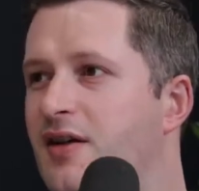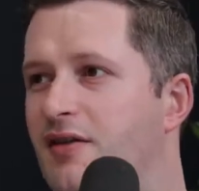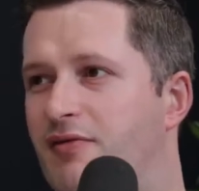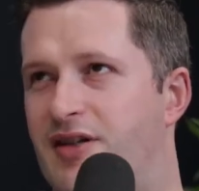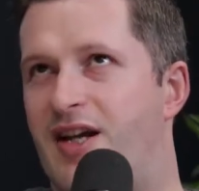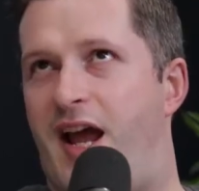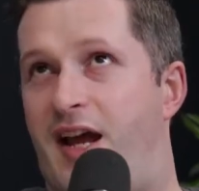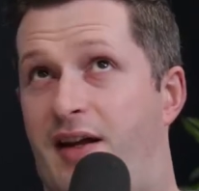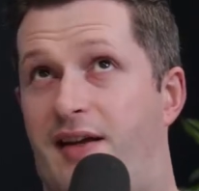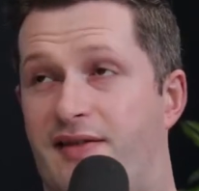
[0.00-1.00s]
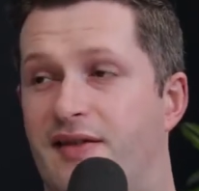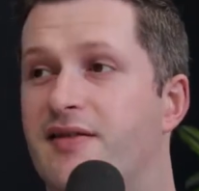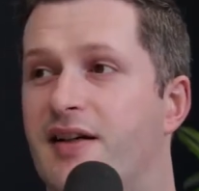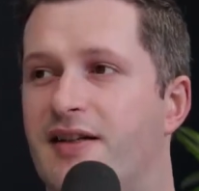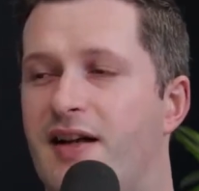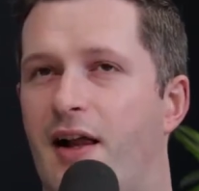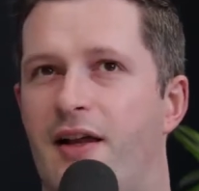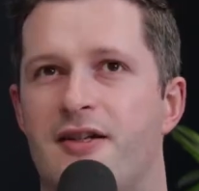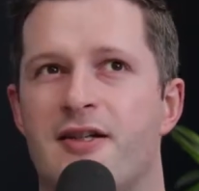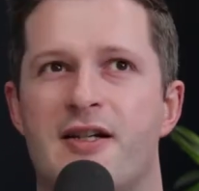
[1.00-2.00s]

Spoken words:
retain existing talent,